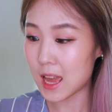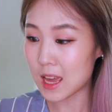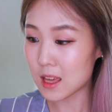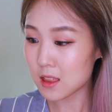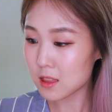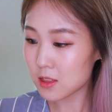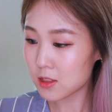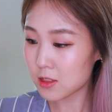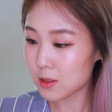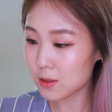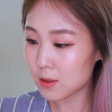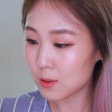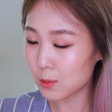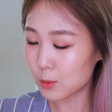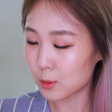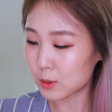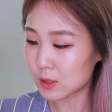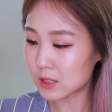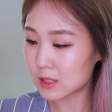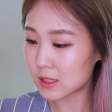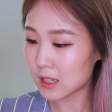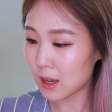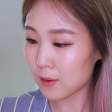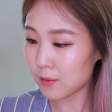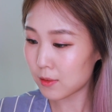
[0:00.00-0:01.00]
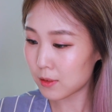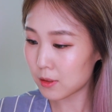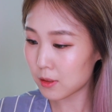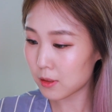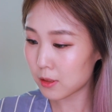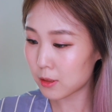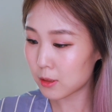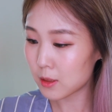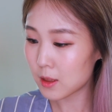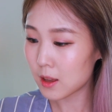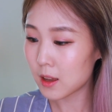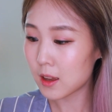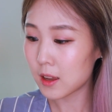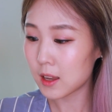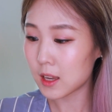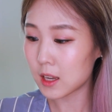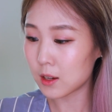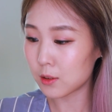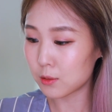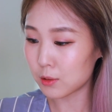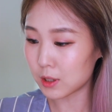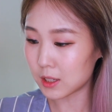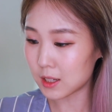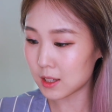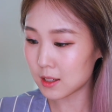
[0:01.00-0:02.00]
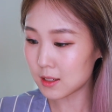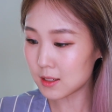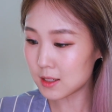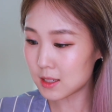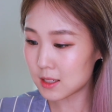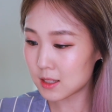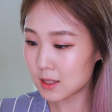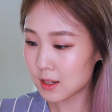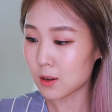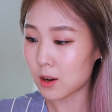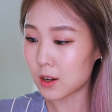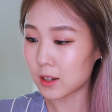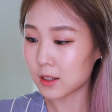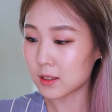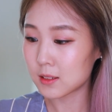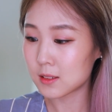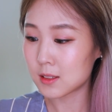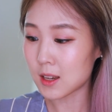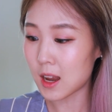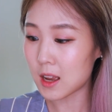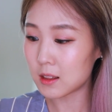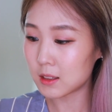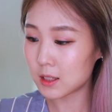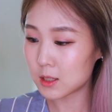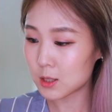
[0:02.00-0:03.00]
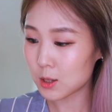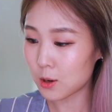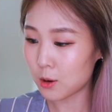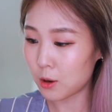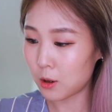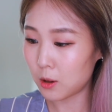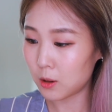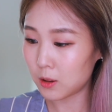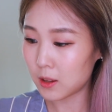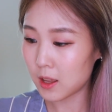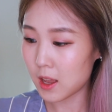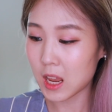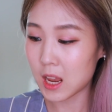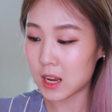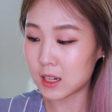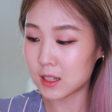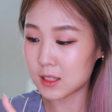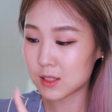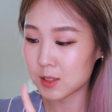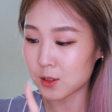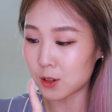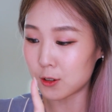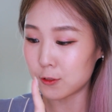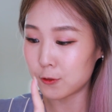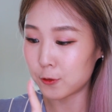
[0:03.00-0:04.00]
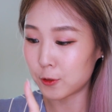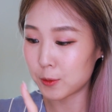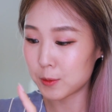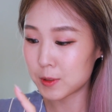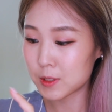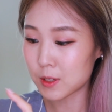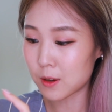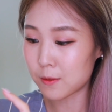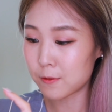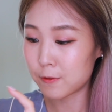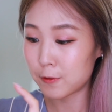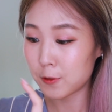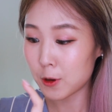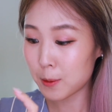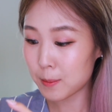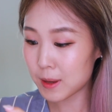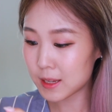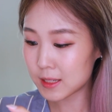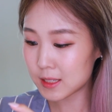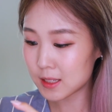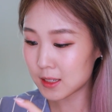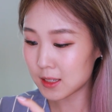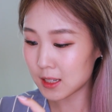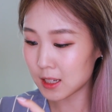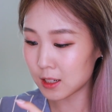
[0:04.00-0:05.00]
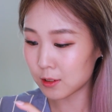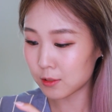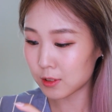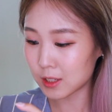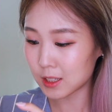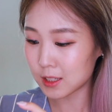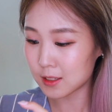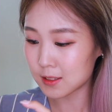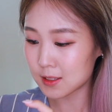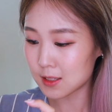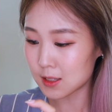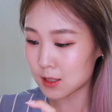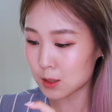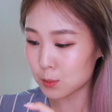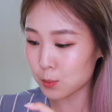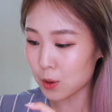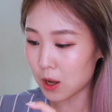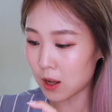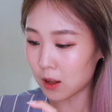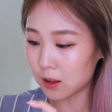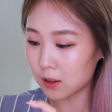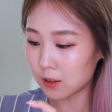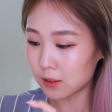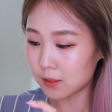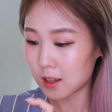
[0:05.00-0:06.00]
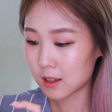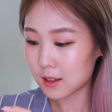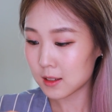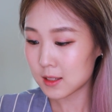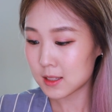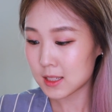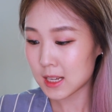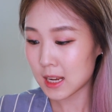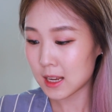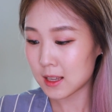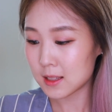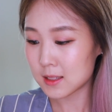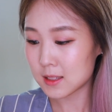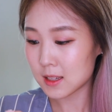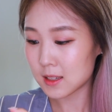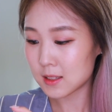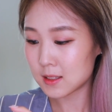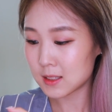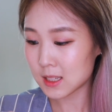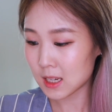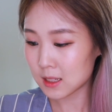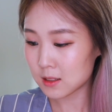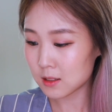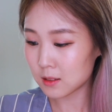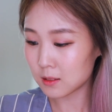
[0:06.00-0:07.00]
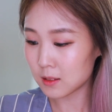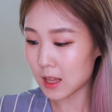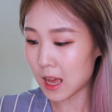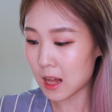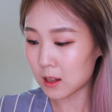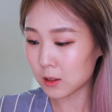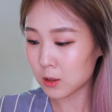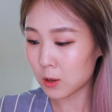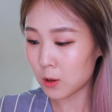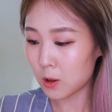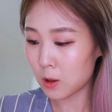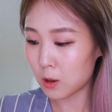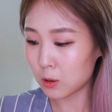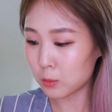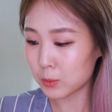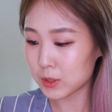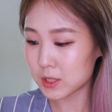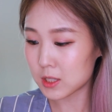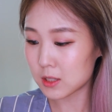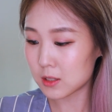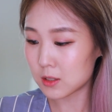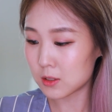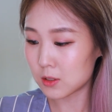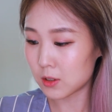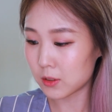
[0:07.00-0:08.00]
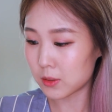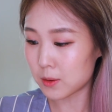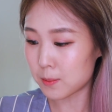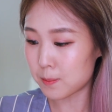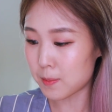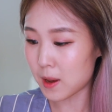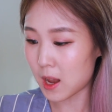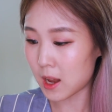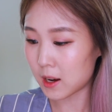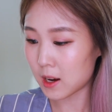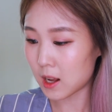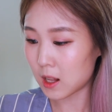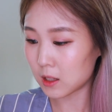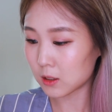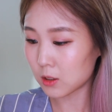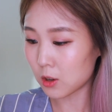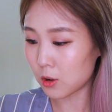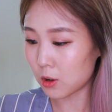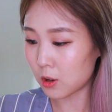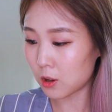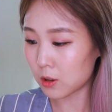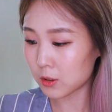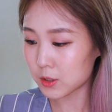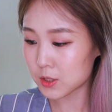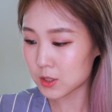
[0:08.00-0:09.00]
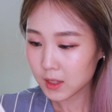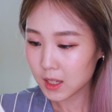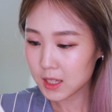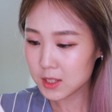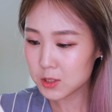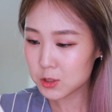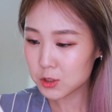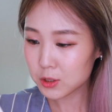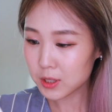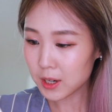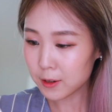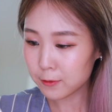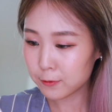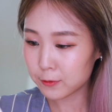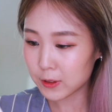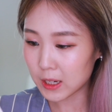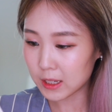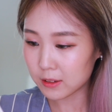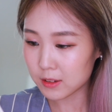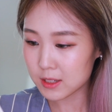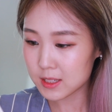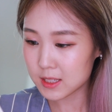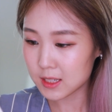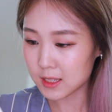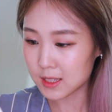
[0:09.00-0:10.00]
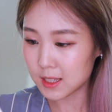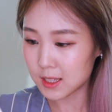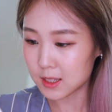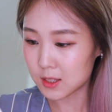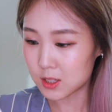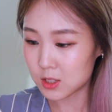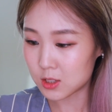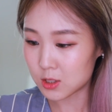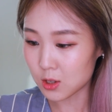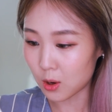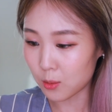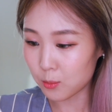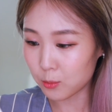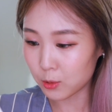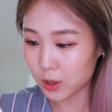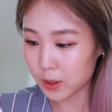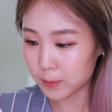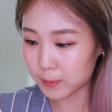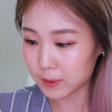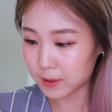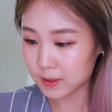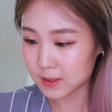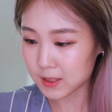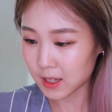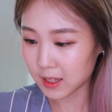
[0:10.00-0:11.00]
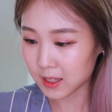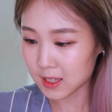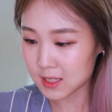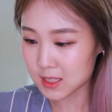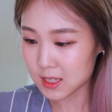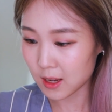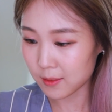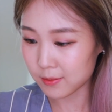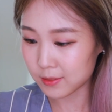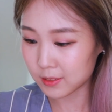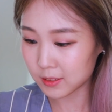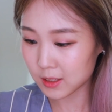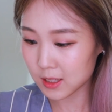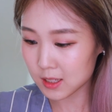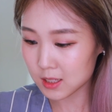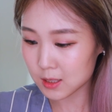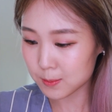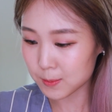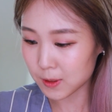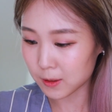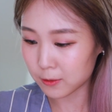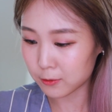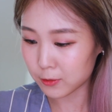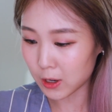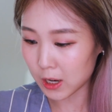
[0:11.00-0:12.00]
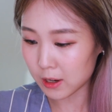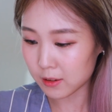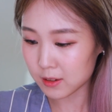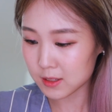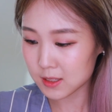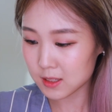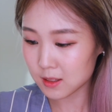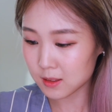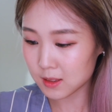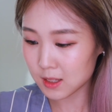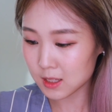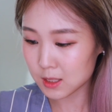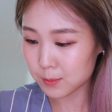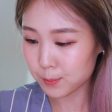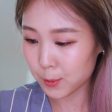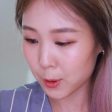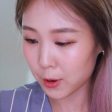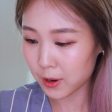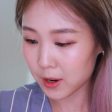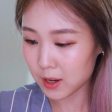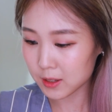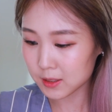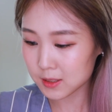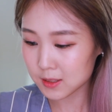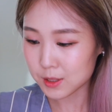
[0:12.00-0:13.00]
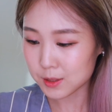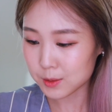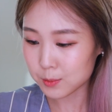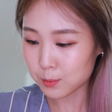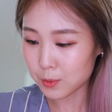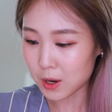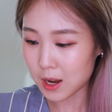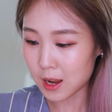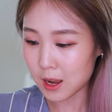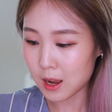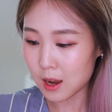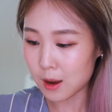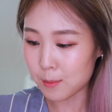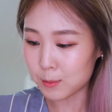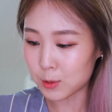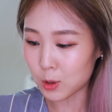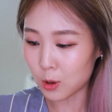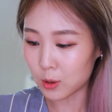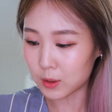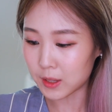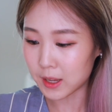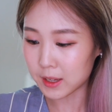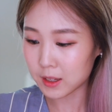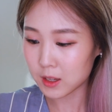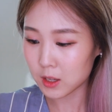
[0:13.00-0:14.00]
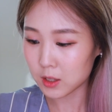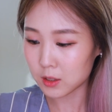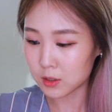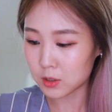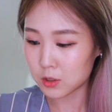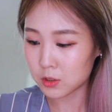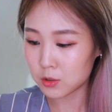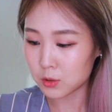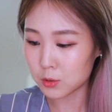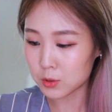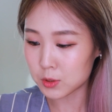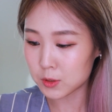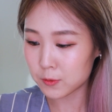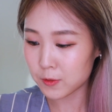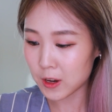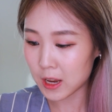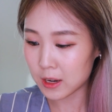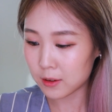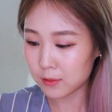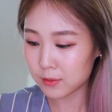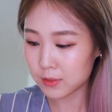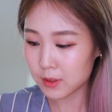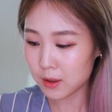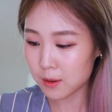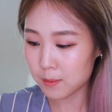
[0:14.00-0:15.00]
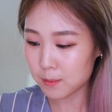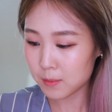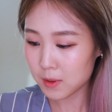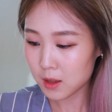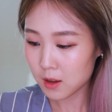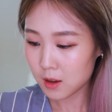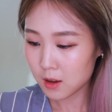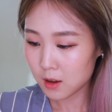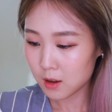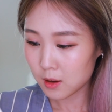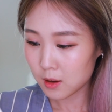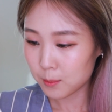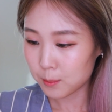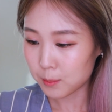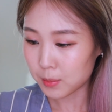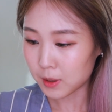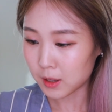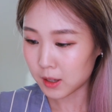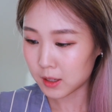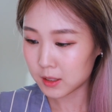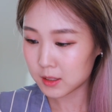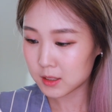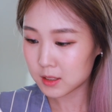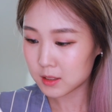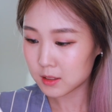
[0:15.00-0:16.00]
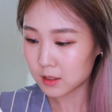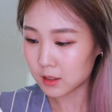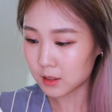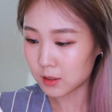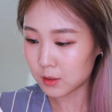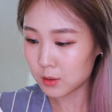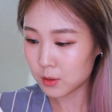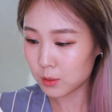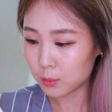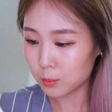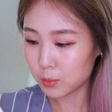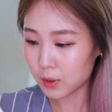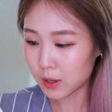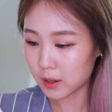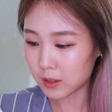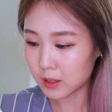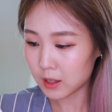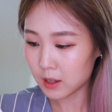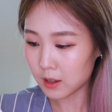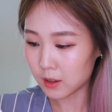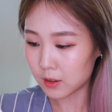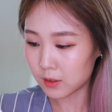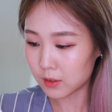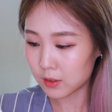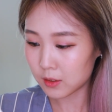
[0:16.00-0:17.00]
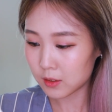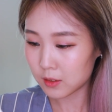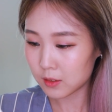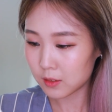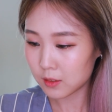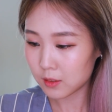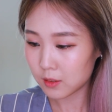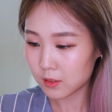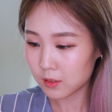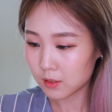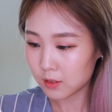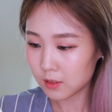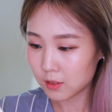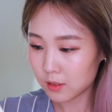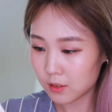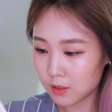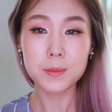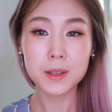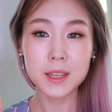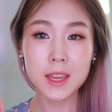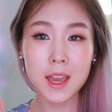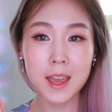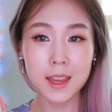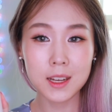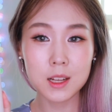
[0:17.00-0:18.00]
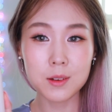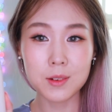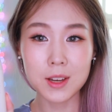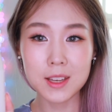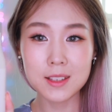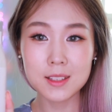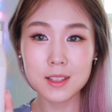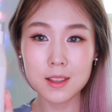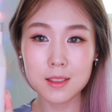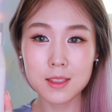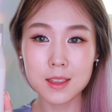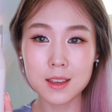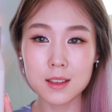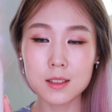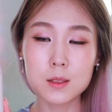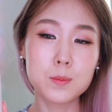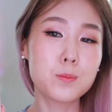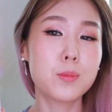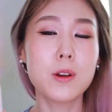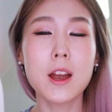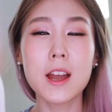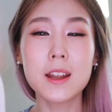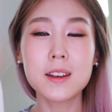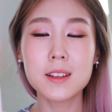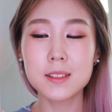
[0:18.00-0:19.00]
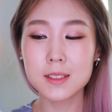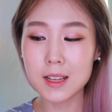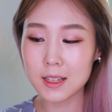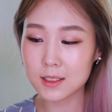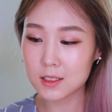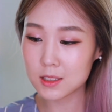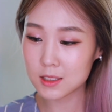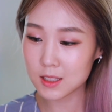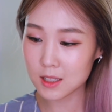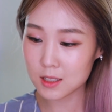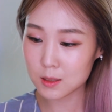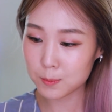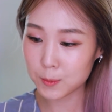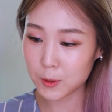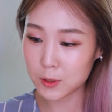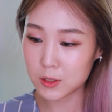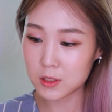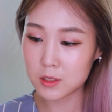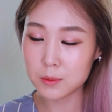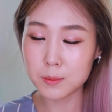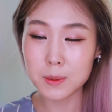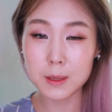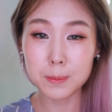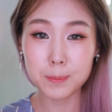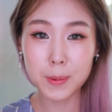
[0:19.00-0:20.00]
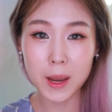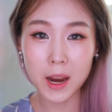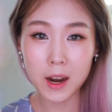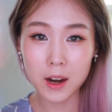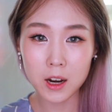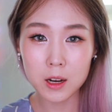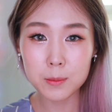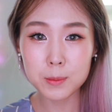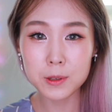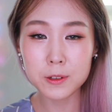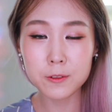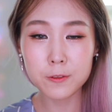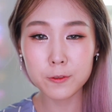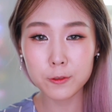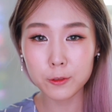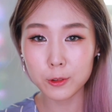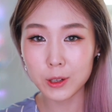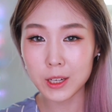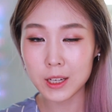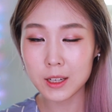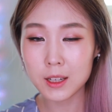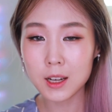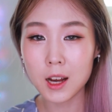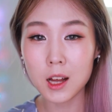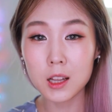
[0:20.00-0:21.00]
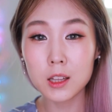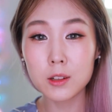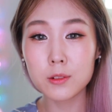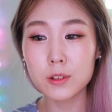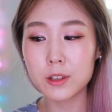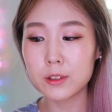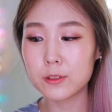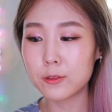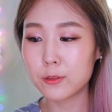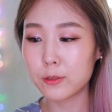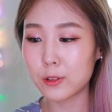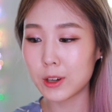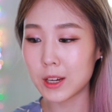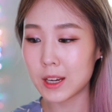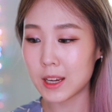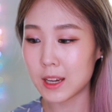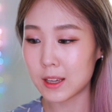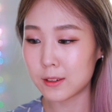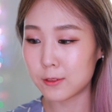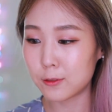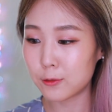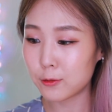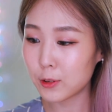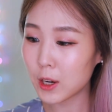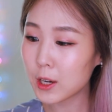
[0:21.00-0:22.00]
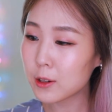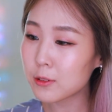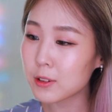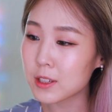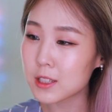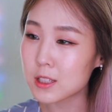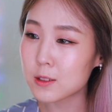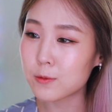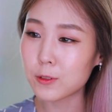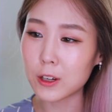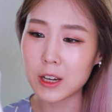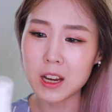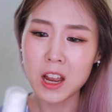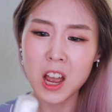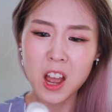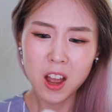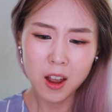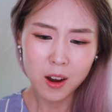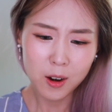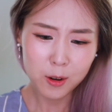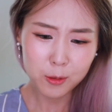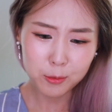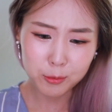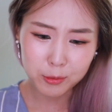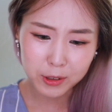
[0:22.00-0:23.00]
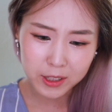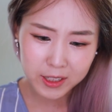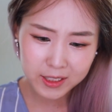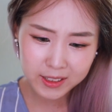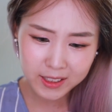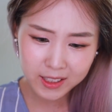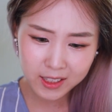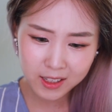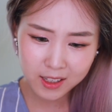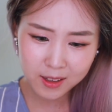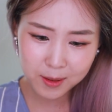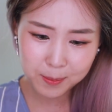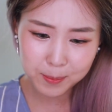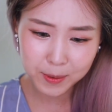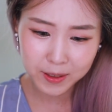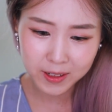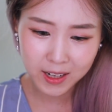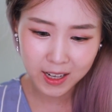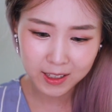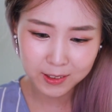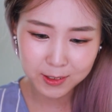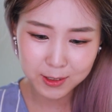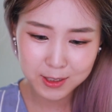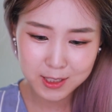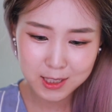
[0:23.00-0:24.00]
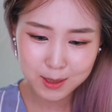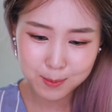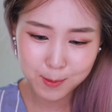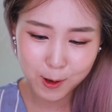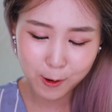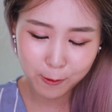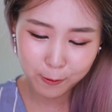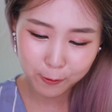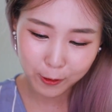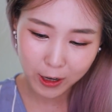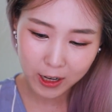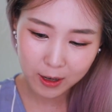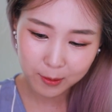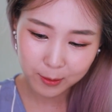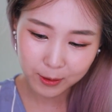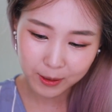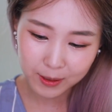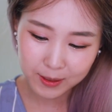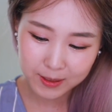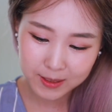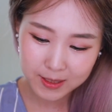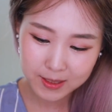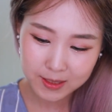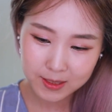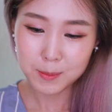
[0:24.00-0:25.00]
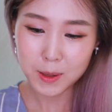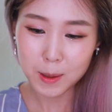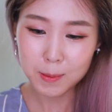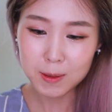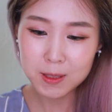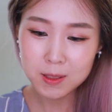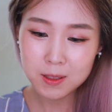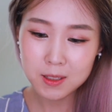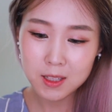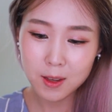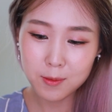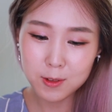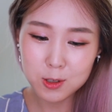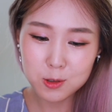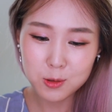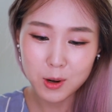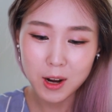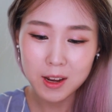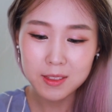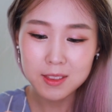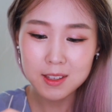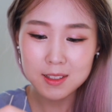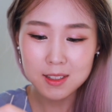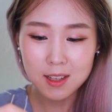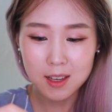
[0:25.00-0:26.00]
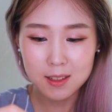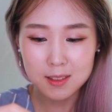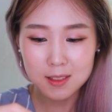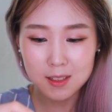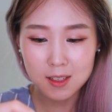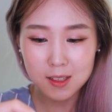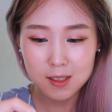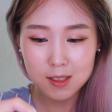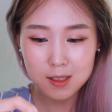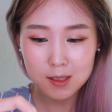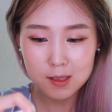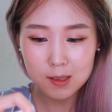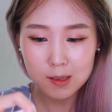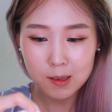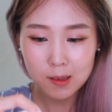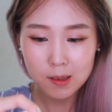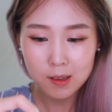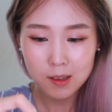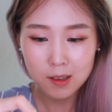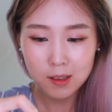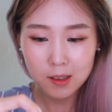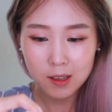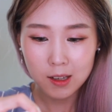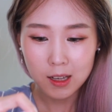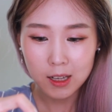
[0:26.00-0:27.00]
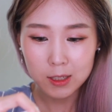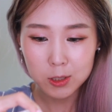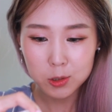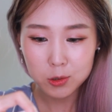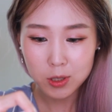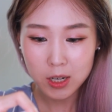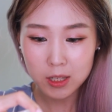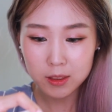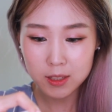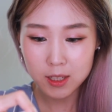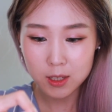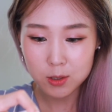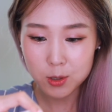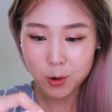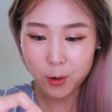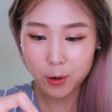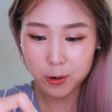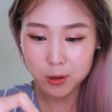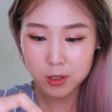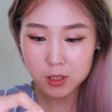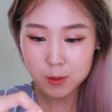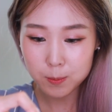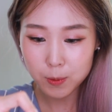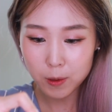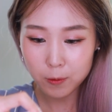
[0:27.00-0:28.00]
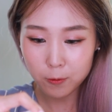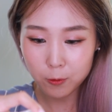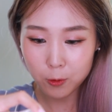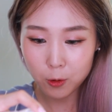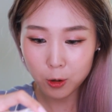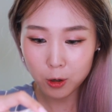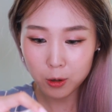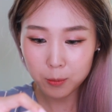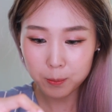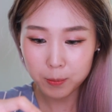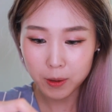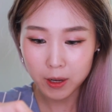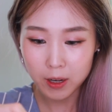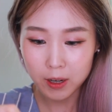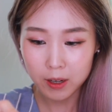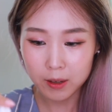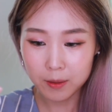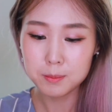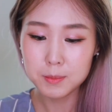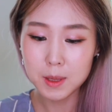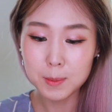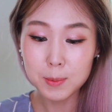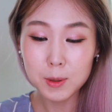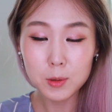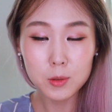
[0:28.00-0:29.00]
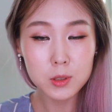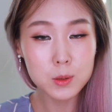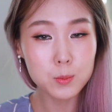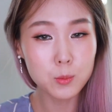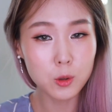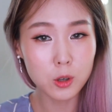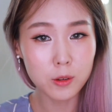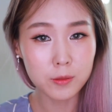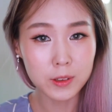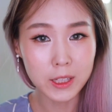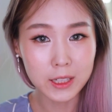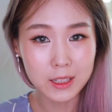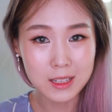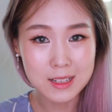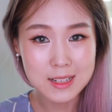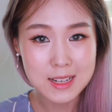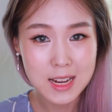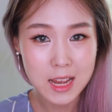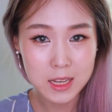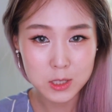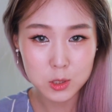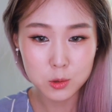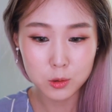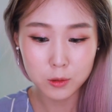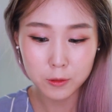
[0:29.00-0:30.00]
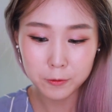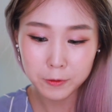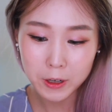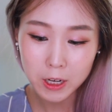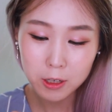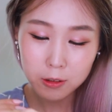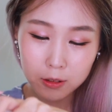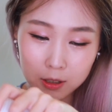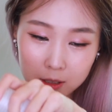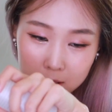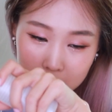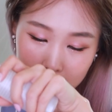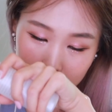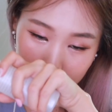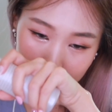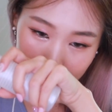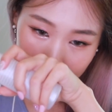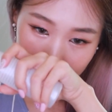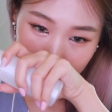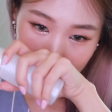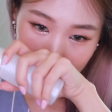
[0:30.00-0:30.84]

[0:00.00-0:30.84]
8th or 7th ingredient. Got xylitol, and it's got some fermented ingredients as well. It contains cetyl alcohol, which is not the bad alcohol. It should have fragrance in here somewhere because I can definitely smell fragrance in these products, which is why I'm not like a huge fan of them, but I don't know where it is. But yeah, anyways, this brand is actually supposed to be paraben-free, colorant-free, and fragrance-free. Really? But I could smell fragrance. Maybe it's because I haven't tried this essence. I tried their toners before, but maybe it was more of like a natural fragrance.